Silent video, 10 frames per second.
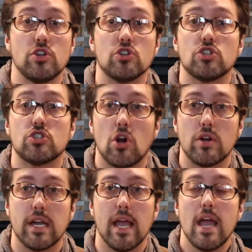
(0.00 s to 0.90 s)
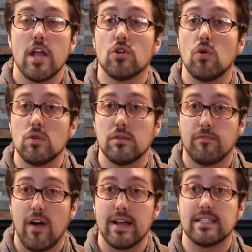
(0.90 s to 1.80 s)
You're starting, and you're going to
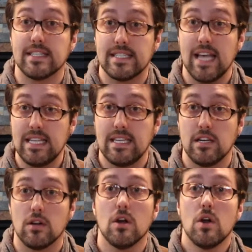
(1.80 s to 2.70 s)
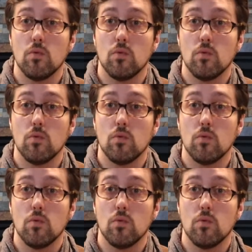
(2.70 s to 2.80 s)
find success here